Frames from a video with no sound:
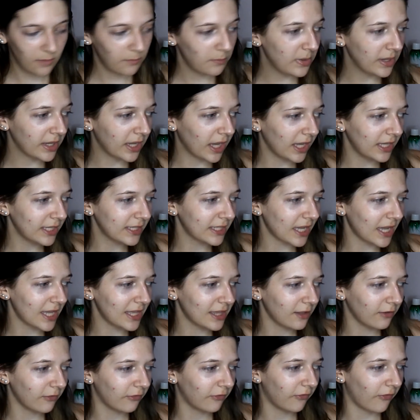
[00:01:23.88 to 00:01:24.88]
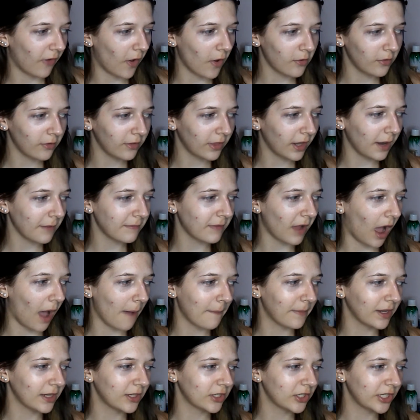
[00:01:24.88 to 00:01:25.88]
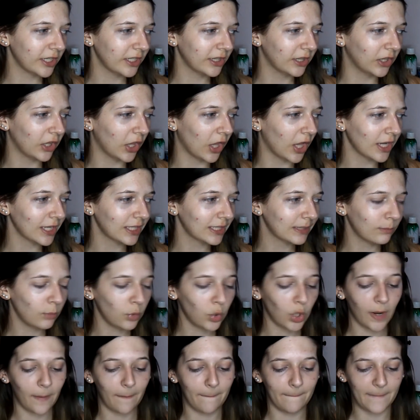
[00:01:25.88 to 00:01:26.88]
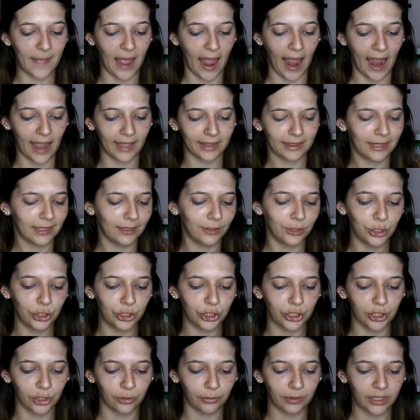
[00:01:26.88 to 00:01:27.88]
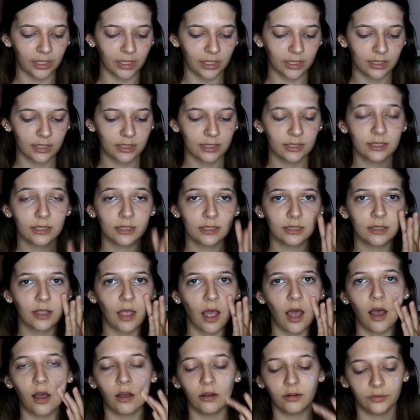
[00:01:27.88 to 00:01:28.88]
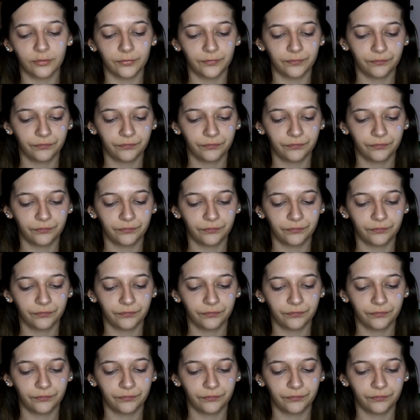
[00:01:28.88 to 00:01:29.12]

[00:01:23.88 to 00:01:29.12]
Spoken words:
Because in the photo that I'm copying, she looks more matte than dewy. So, I